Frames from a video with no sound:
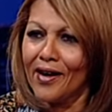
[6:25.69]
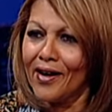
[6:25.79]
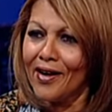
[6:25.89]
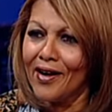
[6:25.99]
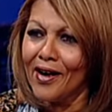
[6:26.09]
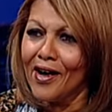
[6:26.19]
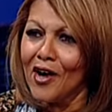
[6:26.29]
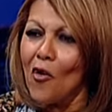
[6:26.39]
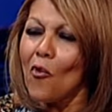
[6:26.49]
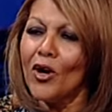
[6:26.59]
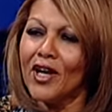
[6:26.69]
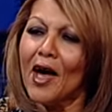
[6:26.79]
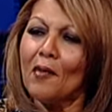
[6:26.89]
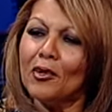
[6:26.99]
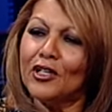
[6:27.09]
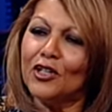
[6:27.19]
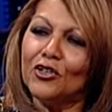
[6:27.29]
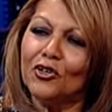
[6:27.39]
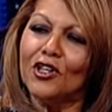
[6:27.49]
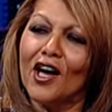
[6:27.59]
Yes. yes. What happened
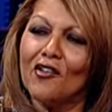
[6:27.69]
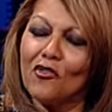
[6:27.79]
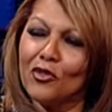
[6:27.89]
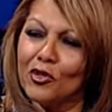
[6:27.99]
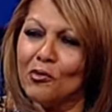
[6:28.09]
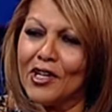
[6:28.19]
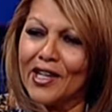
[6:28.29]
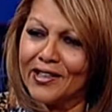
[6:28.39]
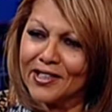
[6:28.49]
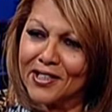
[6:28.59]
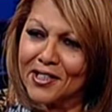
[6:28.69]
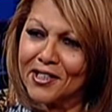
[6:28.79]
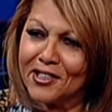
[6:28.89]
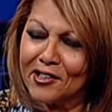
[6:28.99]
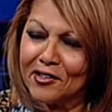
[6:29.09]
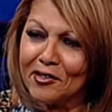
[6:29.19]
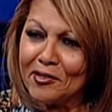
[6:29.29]
in your life when you made that decision?